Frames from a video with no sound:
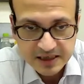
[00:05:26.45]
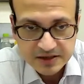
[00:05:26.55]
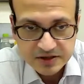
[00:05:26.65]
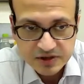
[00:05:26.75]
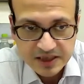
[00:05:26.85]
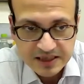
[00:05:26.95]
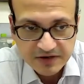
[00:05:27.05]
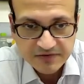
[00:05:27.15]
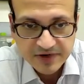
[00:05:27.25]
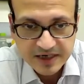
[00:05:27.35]
So these
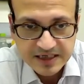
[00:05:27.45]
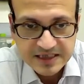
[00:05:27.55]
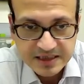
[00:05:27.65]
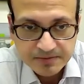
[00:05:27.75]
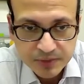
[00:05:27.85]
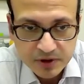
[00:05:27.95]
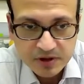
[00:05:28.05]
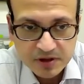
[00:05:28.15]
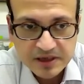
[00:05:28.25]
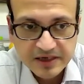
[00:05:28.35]
are very
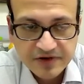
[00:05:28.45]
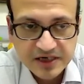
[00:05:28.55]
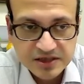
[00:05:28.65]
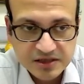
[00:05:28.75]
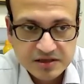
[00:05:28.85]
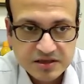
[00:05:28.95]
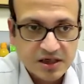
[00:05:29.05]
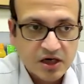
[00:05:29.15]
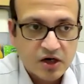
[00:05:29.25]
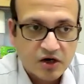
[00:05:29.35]
simple definitions
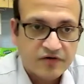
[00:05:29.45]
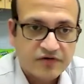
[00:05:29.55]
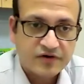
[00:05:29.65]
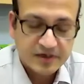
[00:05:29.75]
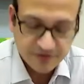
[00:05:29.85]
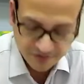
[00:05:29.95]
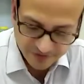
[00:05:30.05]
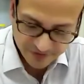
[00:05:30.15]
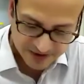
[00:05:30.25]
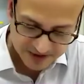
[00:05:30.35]
of
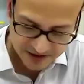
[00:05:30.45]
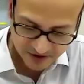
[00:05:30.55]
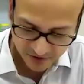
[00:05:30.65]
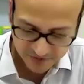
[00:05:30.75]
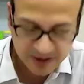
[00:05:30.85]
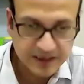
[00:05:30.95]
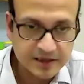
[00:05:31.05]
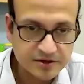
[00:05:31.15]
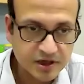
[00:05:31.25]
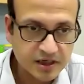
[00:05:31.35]
different phases of
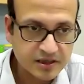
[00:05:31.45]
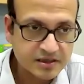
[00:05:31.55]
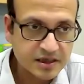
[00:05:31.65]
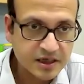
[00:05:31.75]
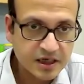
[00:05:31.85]
clinical trials.